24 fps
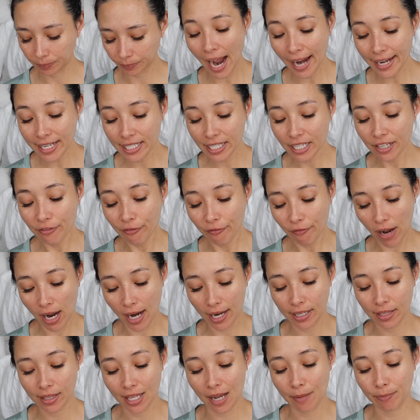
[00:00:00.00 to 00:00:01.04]
I did
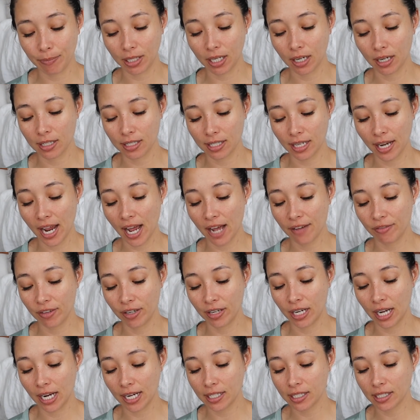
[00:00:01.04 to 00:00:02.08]
find that because I have a
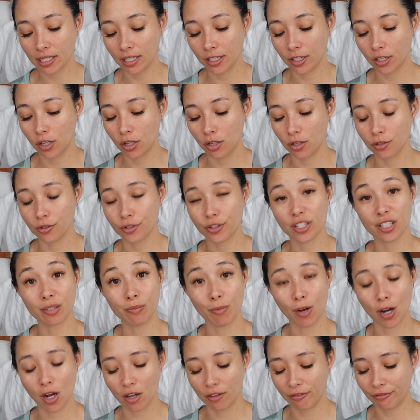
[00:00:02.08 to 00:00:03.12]
nice little
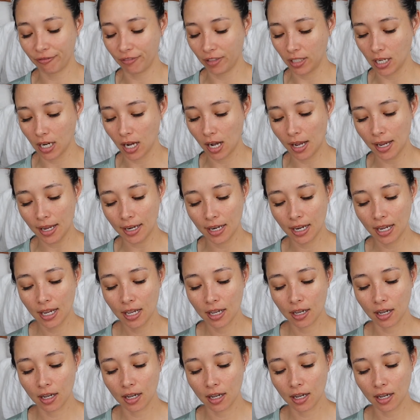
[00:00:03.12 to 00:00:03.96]
small Fiat,